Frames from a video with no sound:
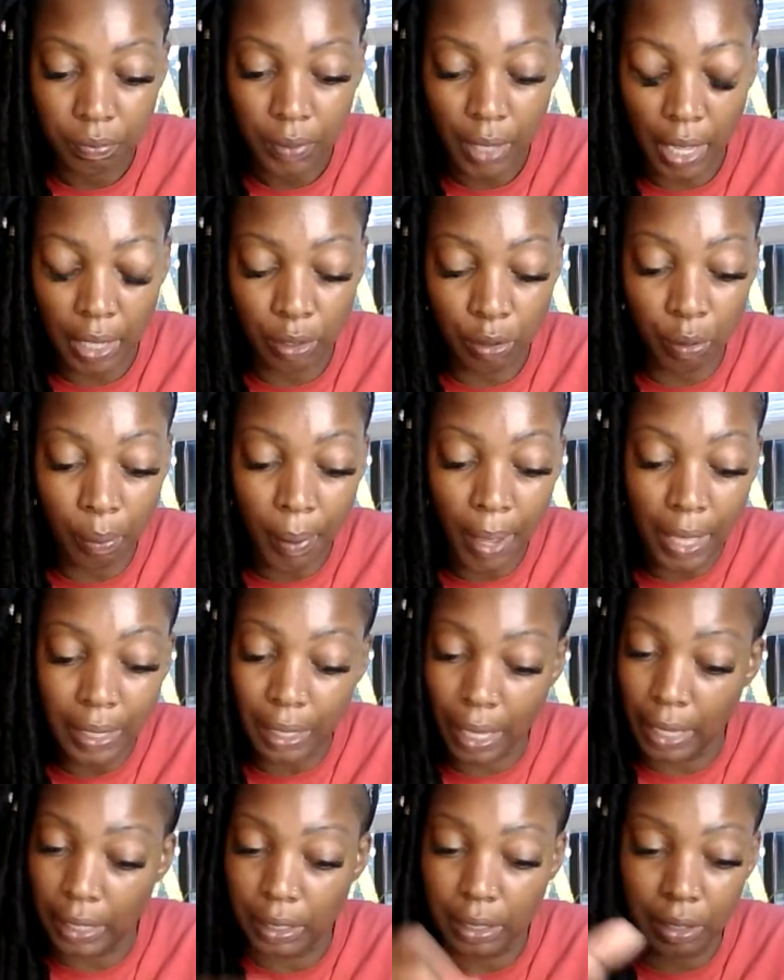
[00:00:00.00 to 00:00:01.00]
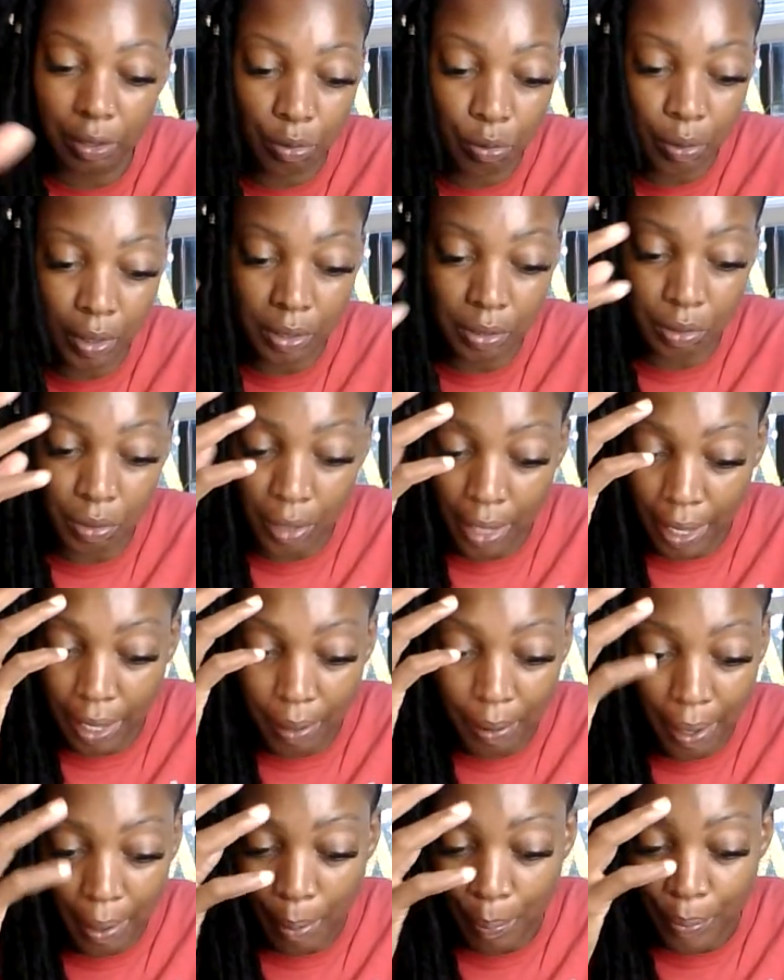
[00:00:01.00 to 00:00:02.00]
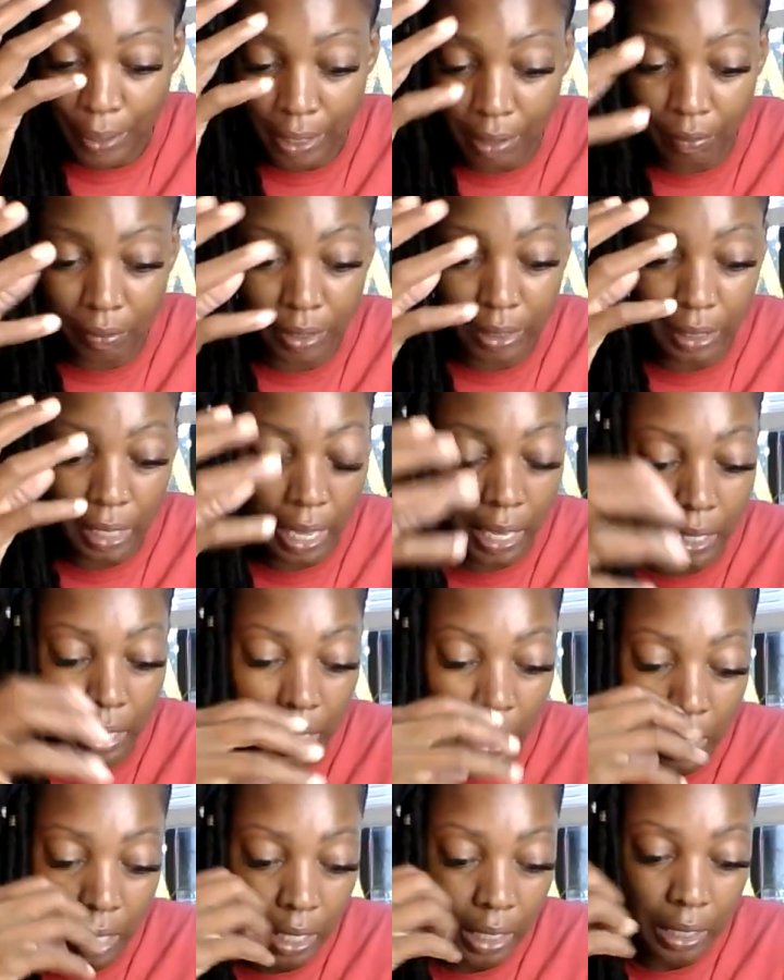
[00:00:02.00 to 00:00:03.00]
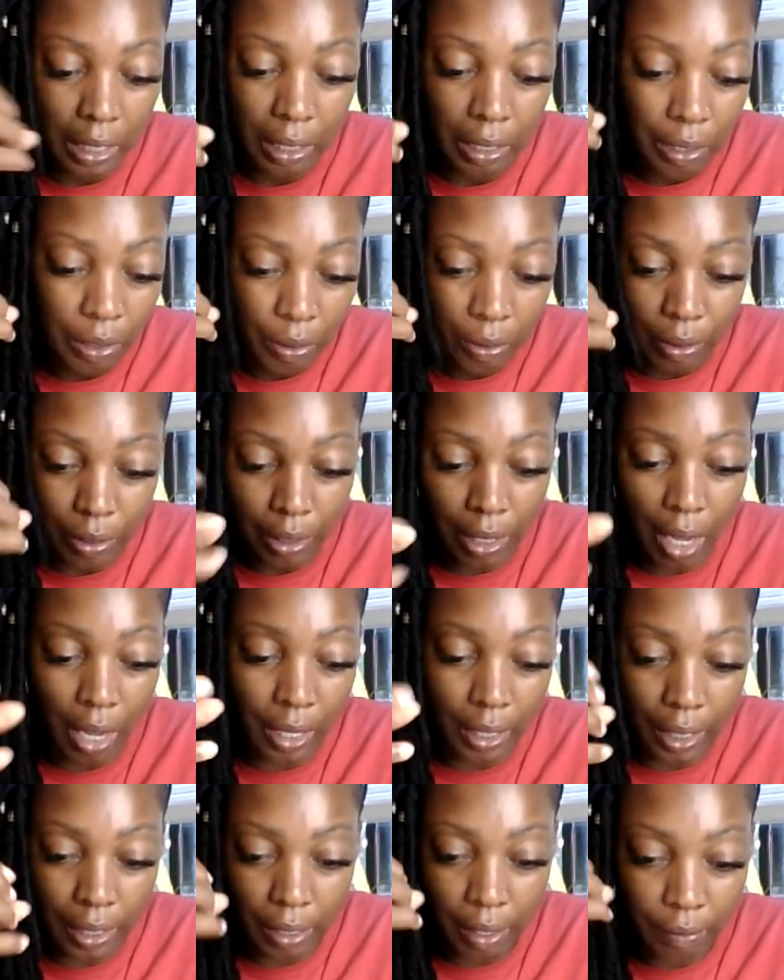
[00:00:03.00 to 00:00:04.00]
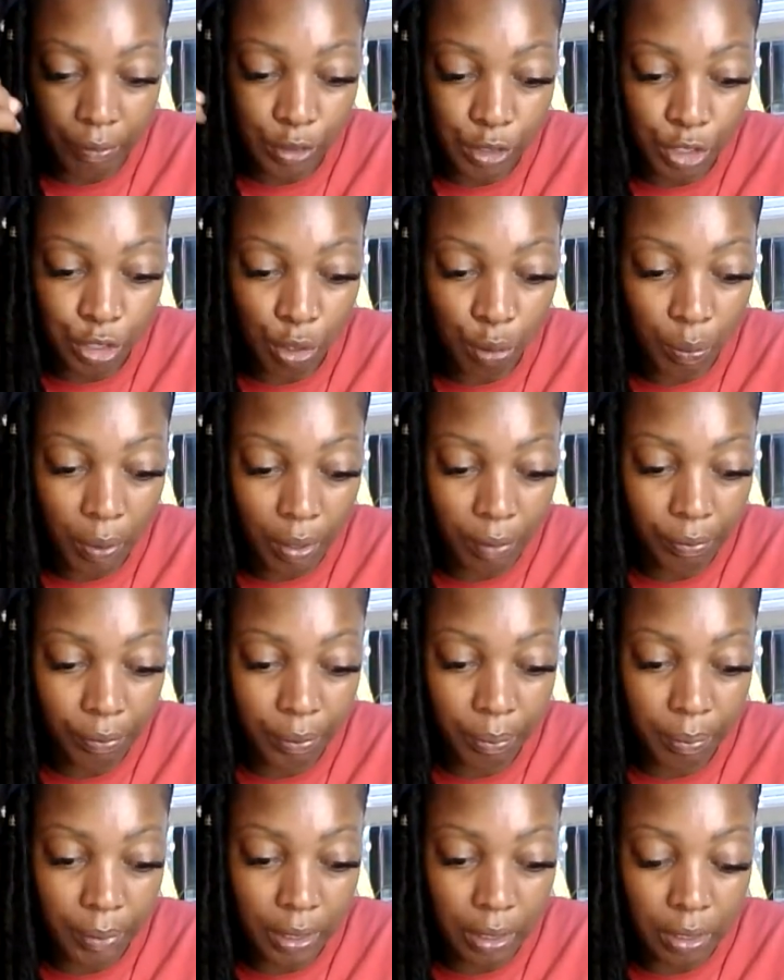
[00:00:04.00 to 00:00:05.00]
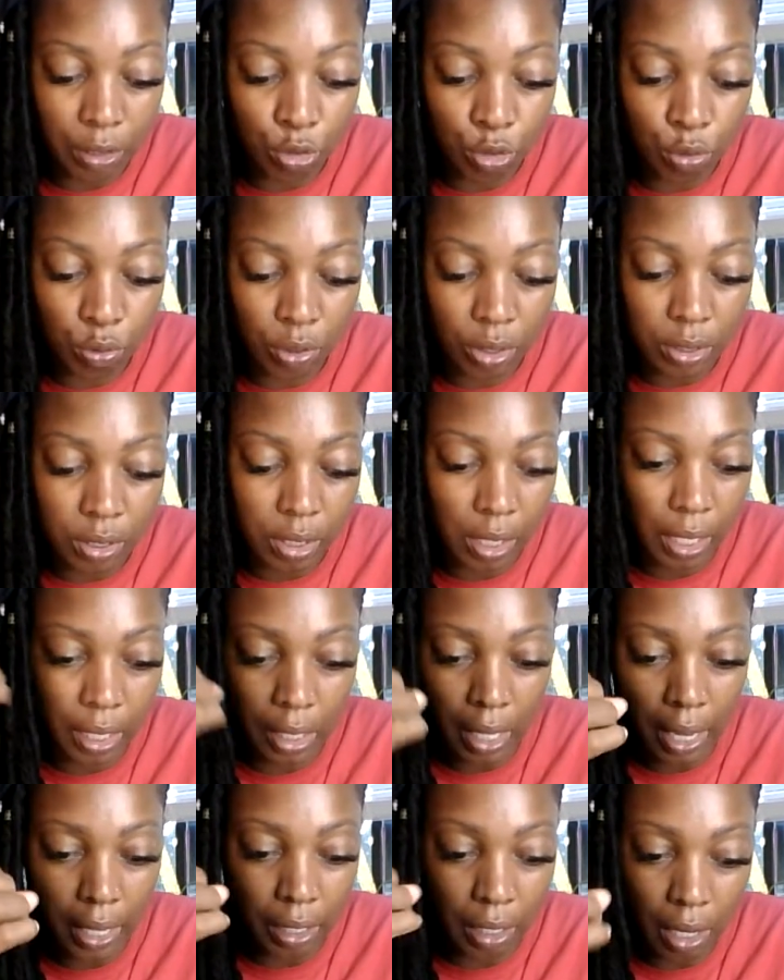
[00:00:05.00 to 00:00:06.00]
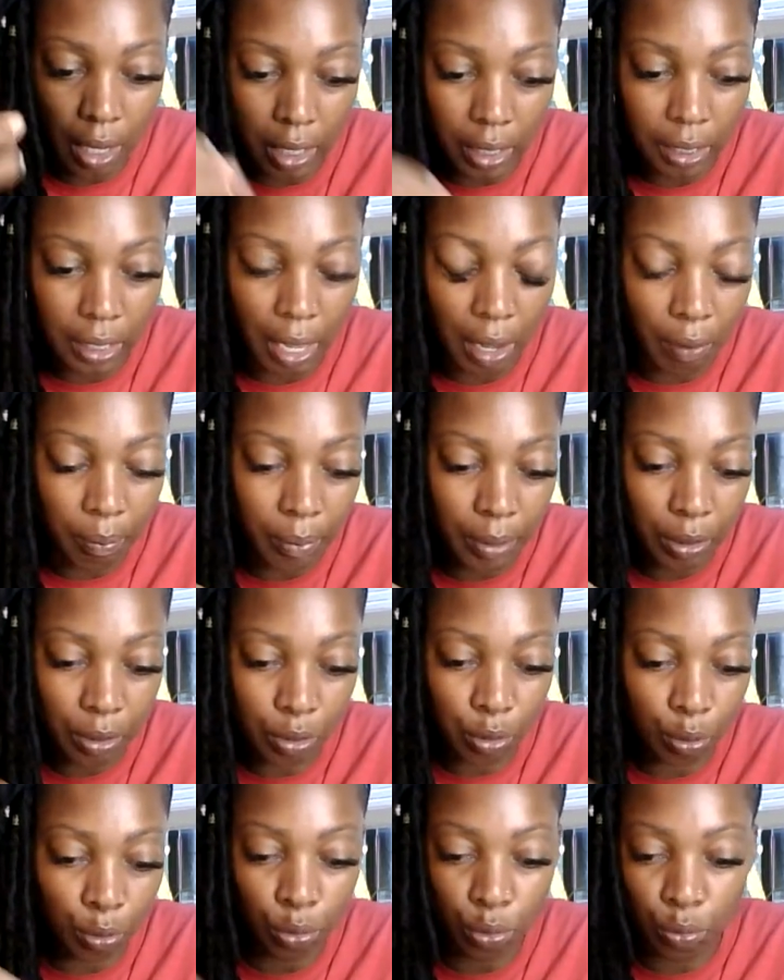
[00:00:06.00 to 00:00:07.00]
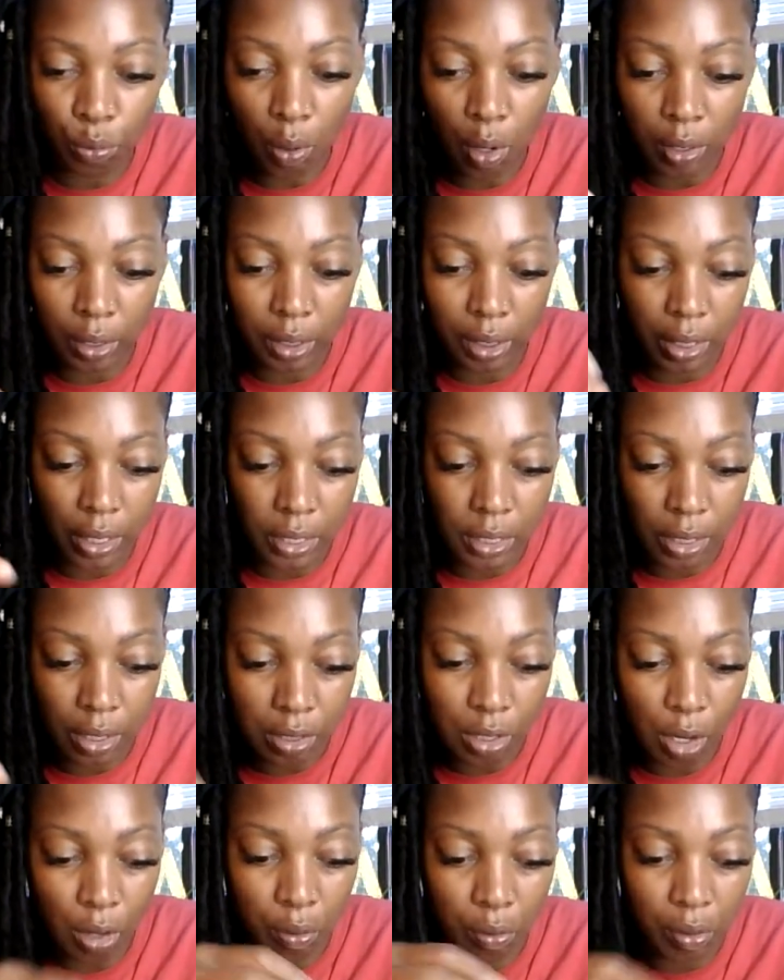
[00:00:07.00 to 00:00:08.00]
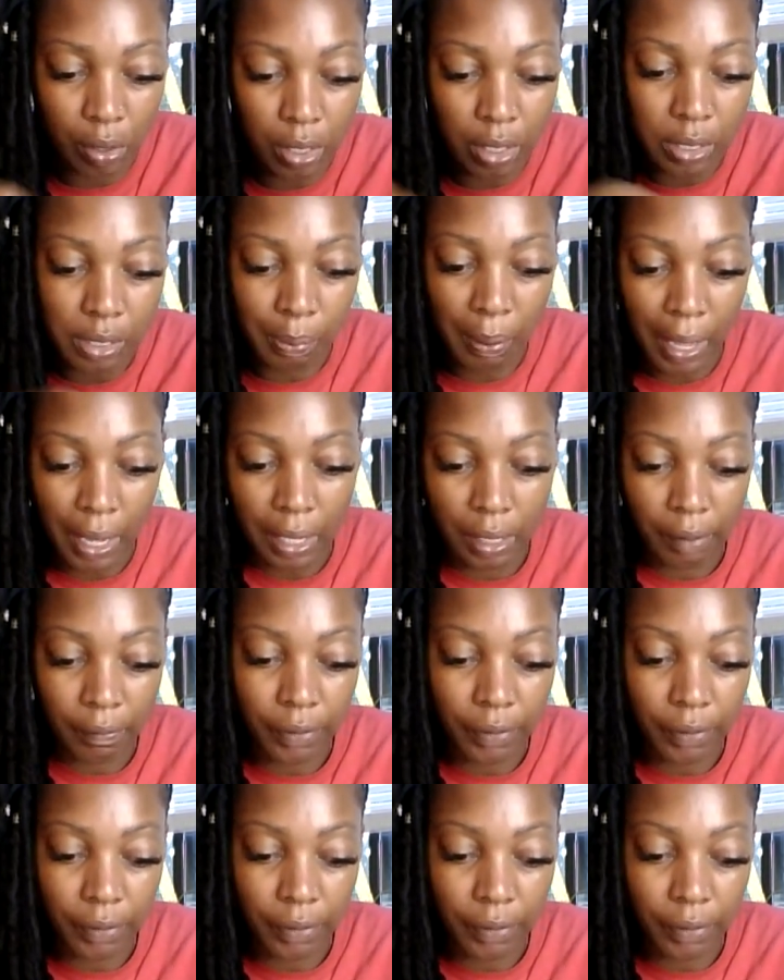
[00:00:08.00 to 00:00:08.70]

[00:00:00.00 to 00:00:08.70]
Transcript: Ain't nobody like you. You, I, I'm hearing it like God ain't never show up for me. You understand? Like God allowed me to go through all of this, this hurt and this pain.